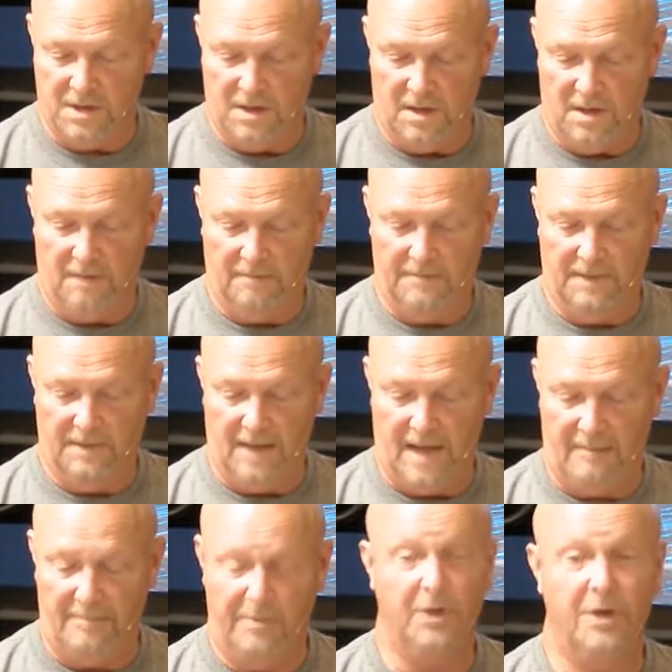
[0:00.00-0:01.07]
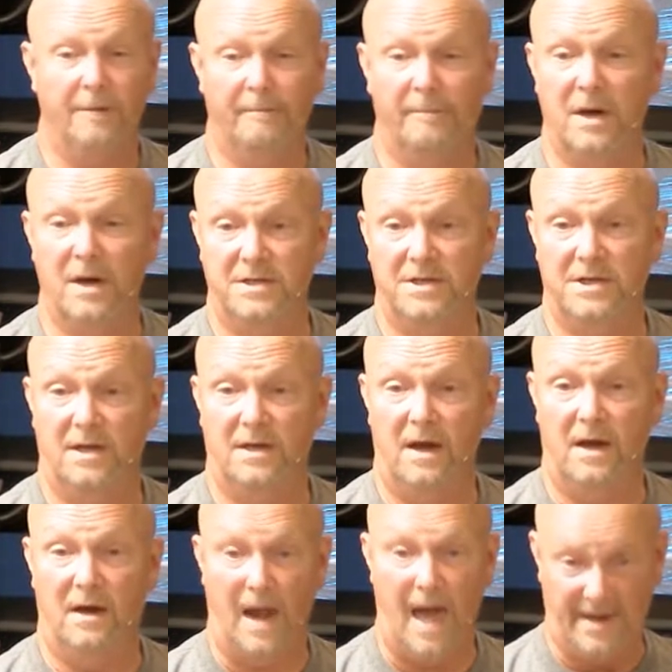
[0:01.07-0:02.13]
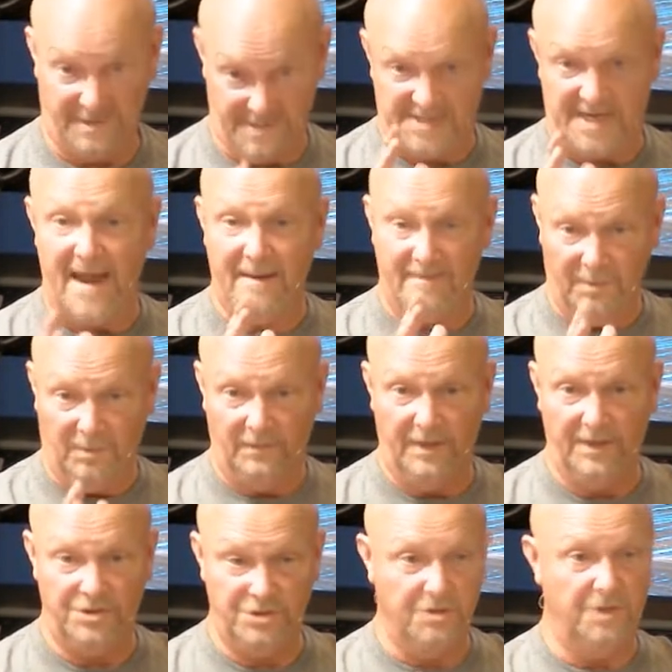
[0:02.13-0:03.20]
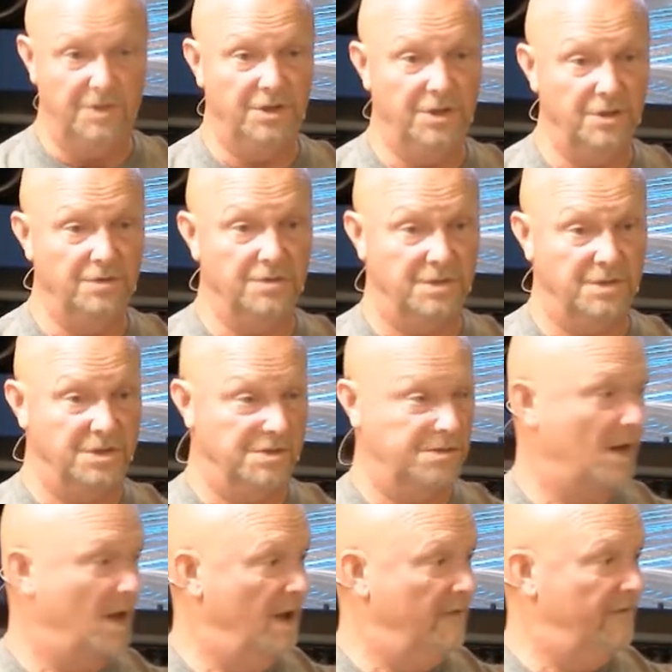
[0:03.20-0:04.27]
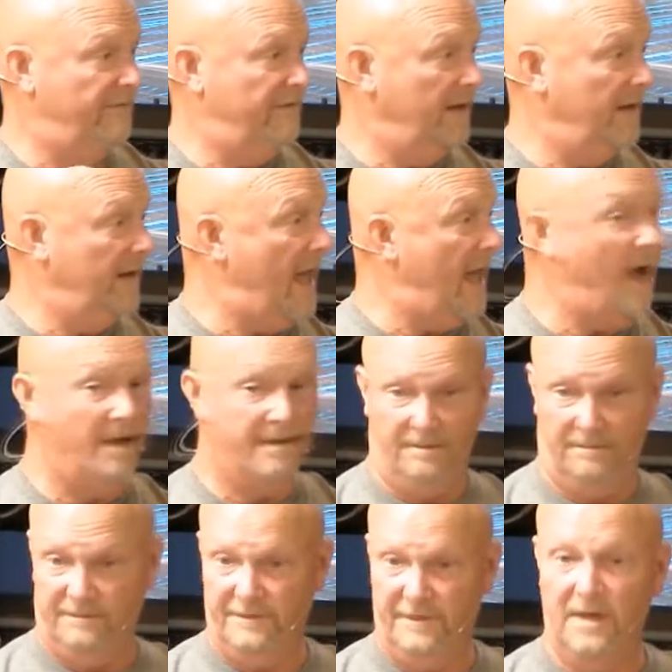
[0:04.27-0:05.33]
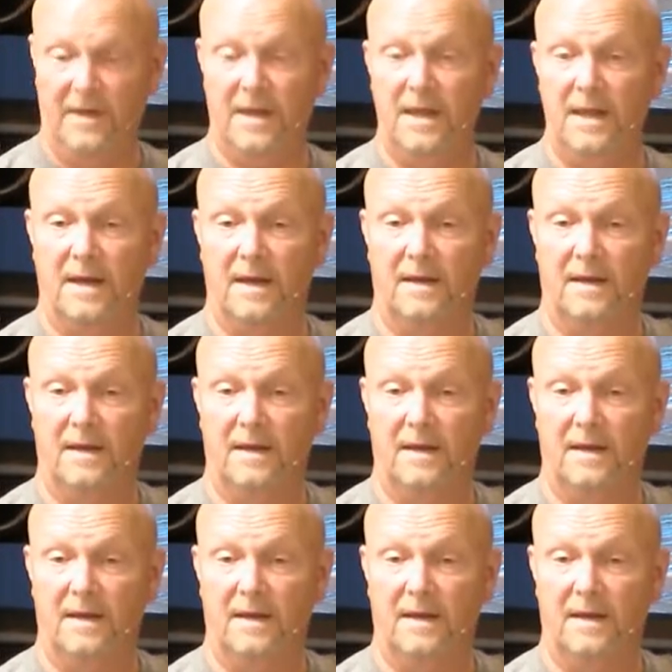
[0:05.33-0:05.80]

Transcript: Uh, I put a budget in there, like a sample that you could use and just fill it out and fill it in.